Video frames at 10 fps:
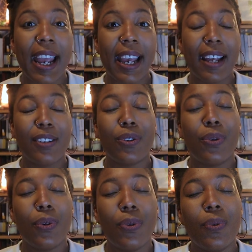and
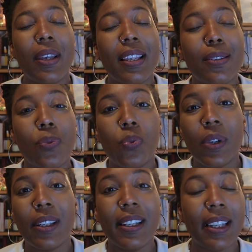who is
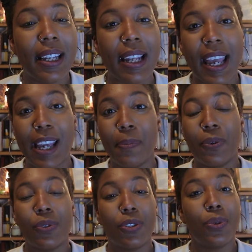willing and
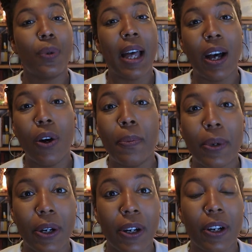able to help
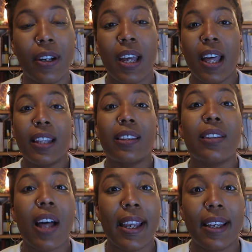her
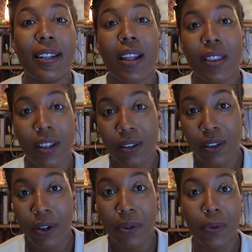lighten the
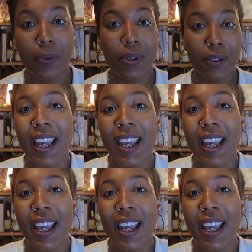load.